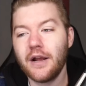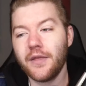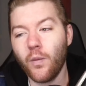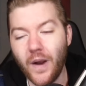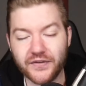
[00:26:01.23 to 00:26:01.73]

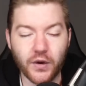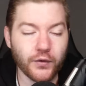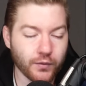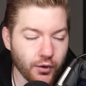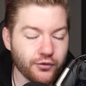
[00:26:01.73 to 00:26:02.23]
The West
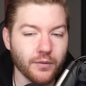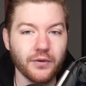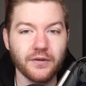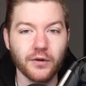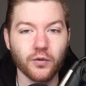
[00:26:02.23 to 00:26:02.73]
Coast road trip
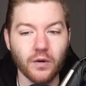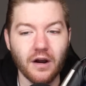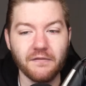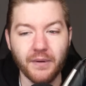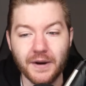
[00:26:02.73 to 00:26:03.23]
was a little
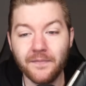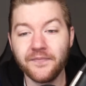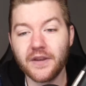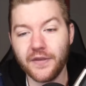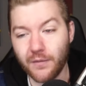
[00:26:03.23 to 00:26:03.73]
rough, but
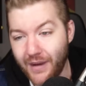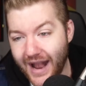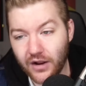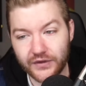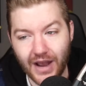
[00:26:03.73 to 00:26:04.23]
they're
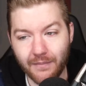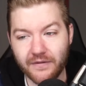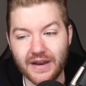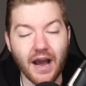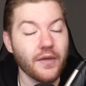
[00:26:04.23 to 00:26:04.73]
back on top of
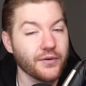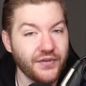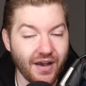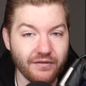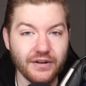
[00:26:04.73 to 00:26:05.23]
it now. They're
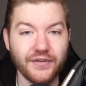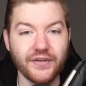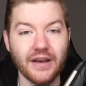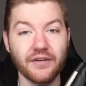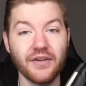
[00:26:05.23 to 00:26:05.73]
seven and
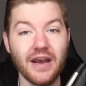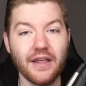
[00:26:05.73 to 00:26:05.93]
six.